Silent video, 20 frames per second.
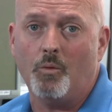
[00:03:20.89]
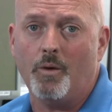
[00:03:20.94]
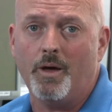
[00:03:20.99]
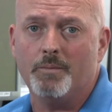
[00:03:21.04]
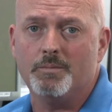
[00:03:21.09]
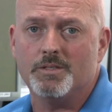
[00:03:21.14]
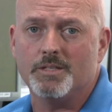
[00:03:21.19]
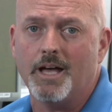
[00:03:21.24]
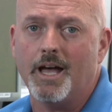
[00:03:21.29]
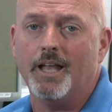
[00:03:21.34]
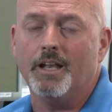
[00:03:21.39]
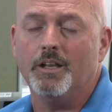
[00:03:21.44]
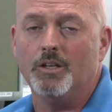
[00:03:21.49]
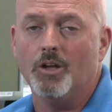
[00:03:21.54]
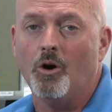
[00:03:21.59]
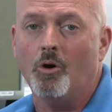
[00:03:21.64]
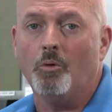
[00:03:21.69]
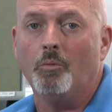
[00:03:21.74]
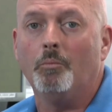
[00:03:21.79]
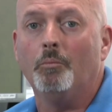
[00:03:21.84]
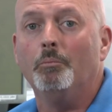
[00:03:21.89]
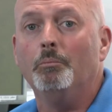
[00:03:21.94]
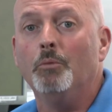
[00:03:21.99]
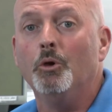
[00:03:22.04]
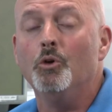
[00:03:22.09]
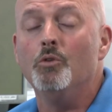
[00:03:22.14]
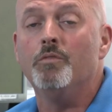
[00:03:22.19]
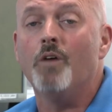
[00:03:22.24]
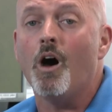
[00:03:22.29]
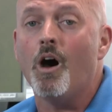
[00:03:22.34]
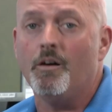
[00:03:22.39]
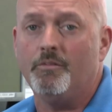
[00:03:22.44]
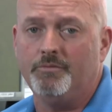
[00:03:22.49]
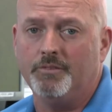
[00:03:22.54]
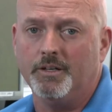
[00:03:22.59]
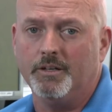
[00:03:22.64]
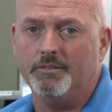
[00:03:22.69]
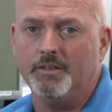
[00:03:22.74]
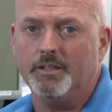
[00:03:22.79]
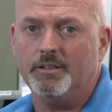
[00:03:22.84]
website. Don't move off
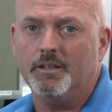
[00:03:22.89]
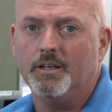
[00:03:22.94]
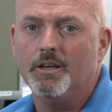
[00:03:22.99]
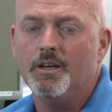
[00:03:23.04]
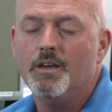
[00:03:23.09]
of it.